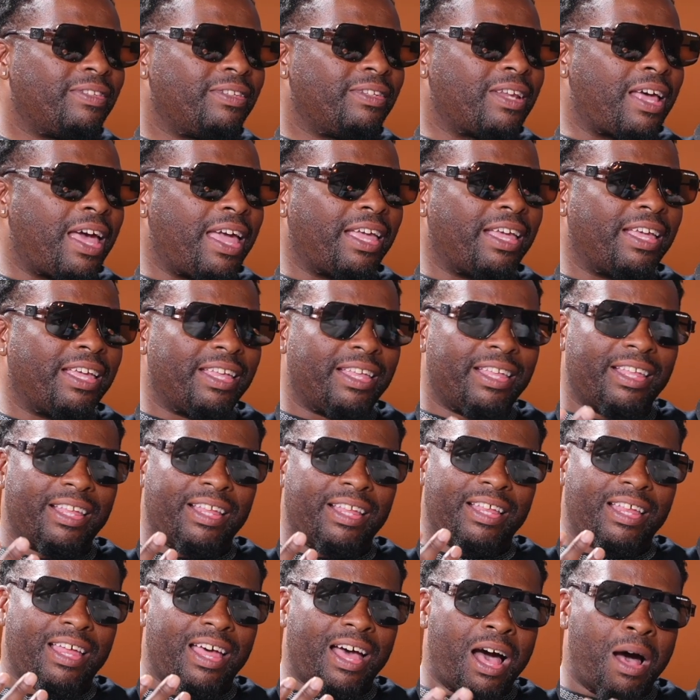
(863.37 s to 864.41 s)
Like,
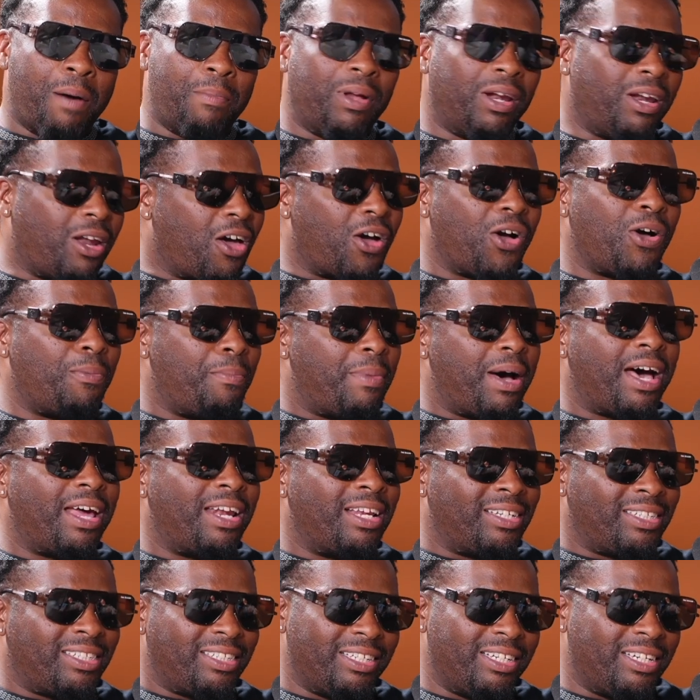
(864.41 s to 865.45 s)
I'm a
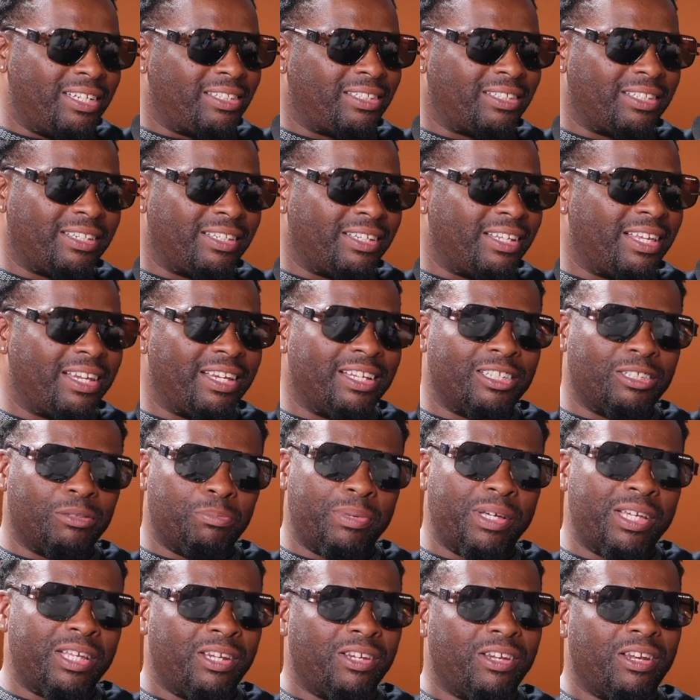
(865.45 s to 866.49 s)
law-abiding citizen, and it's
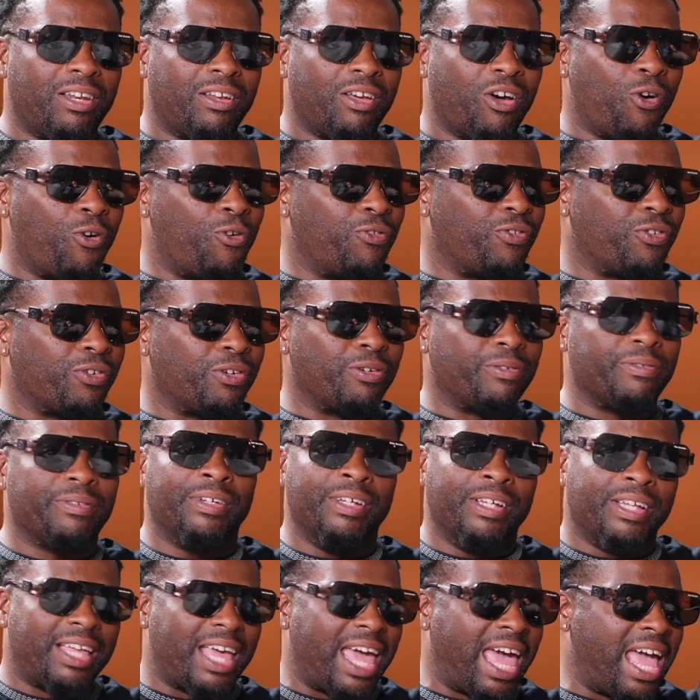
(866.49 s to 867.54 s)
been over
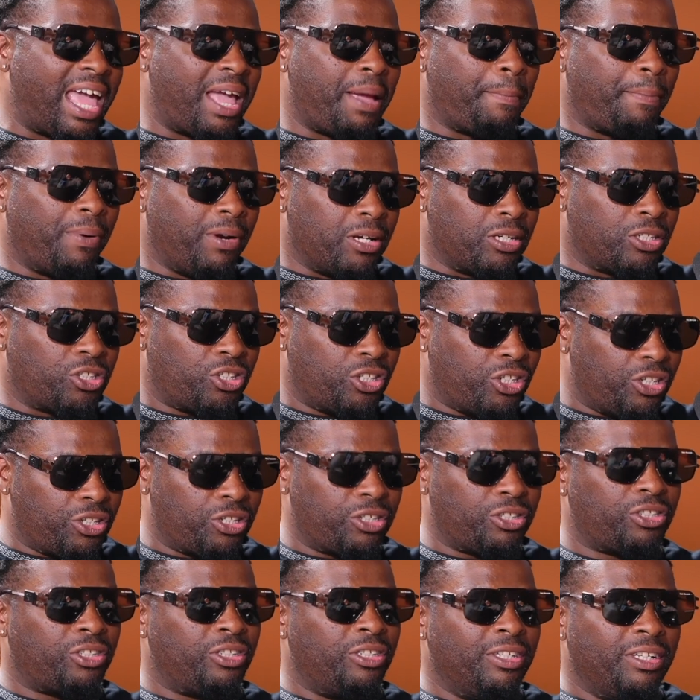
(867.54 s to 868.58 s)
8+
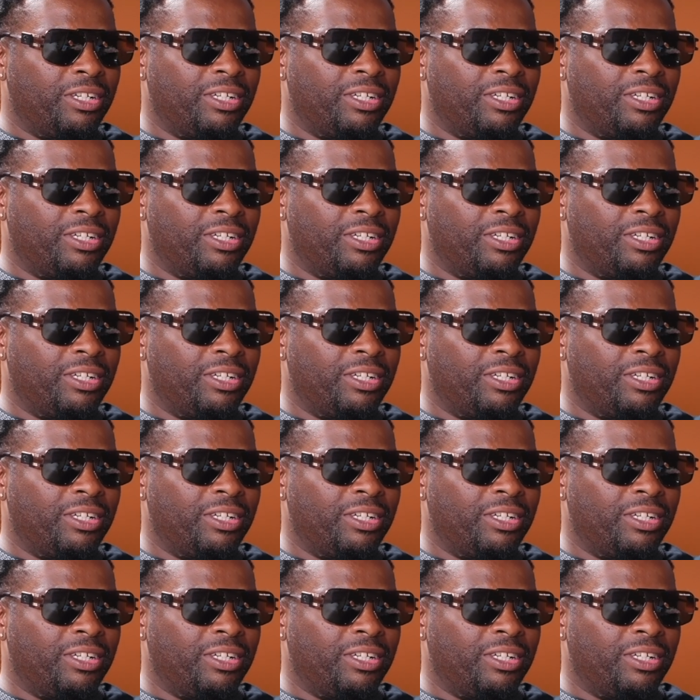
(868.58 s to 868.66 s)
years.